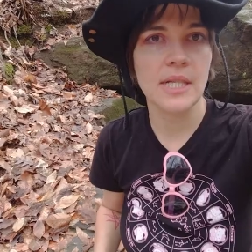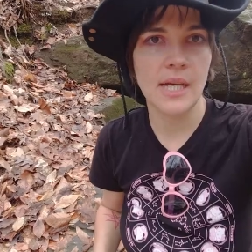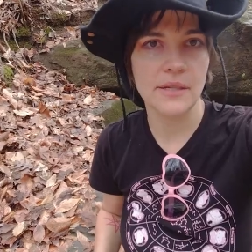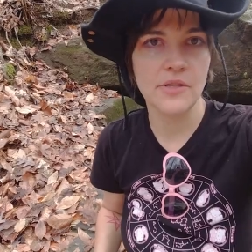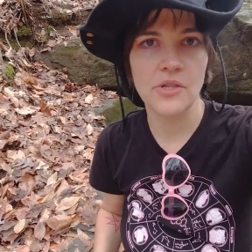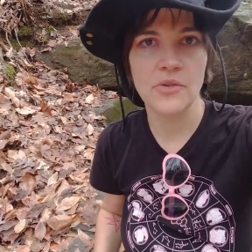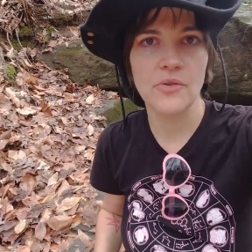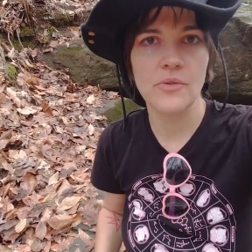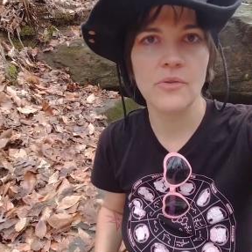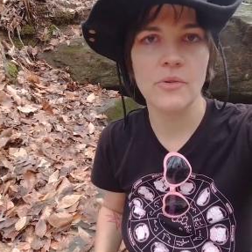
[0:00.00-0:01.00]
to get
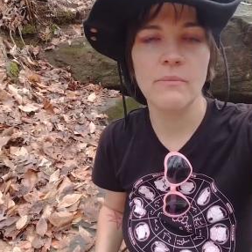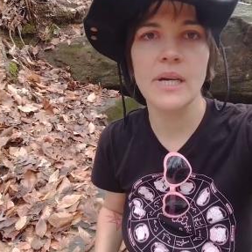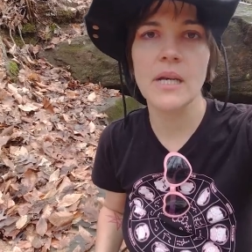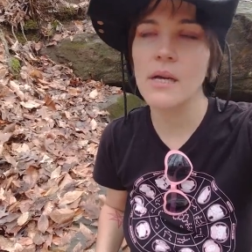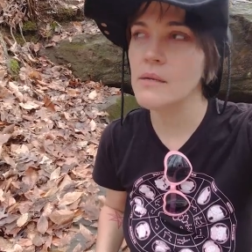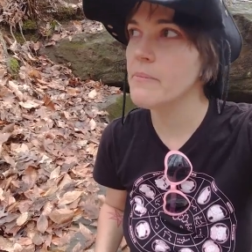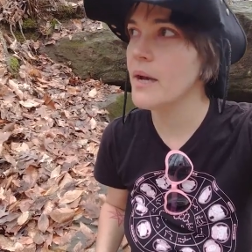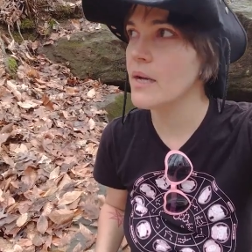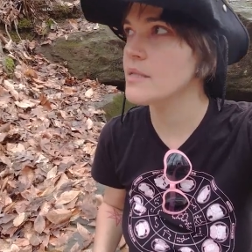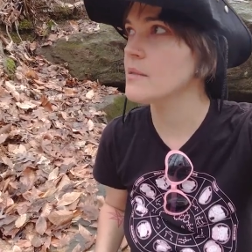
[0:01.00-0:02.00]
to, but not
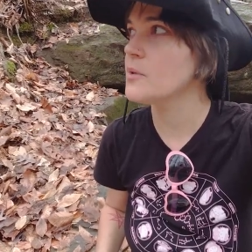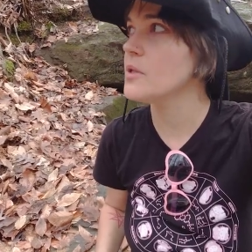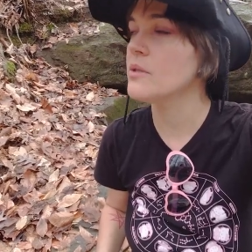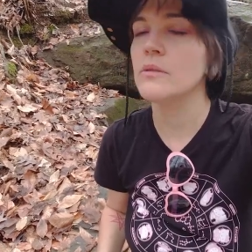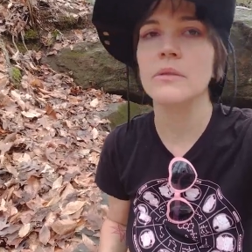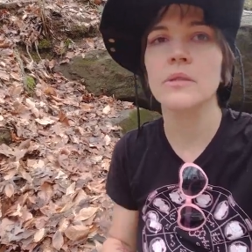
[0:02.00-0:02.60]
impossible.